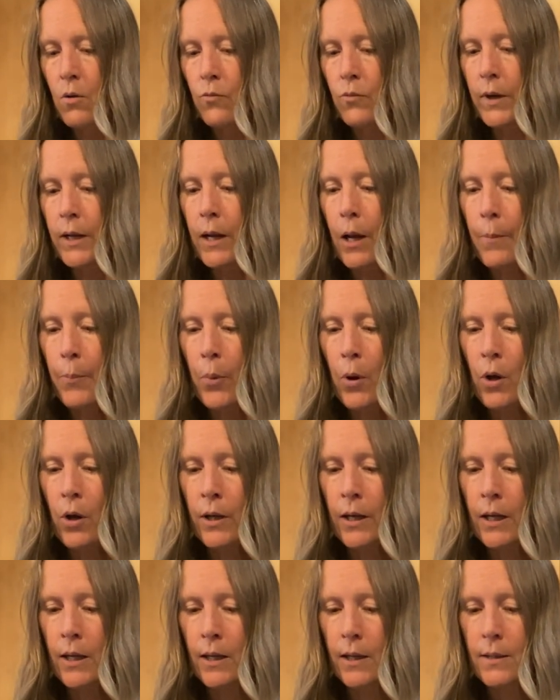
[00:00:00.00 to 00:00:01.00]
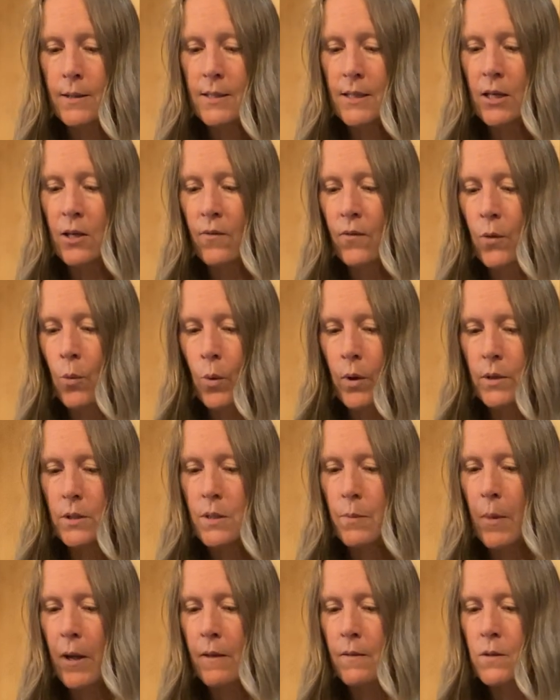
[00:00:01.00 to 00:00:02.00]
read up on it and see if you want
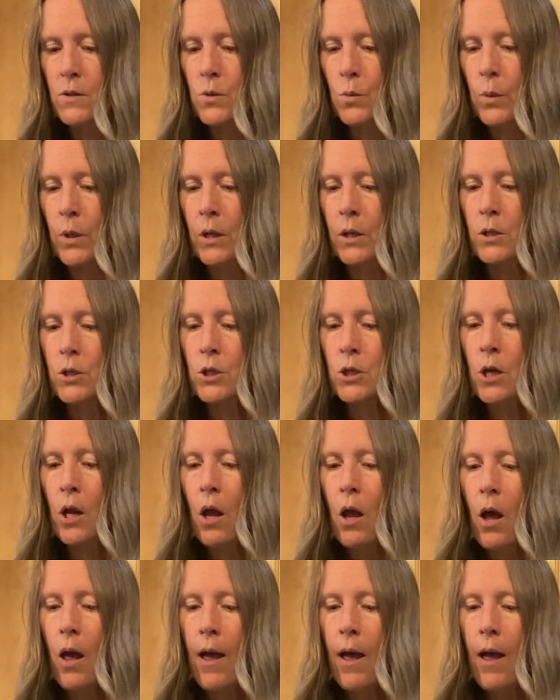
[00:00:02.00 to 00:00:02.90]
to make the switch.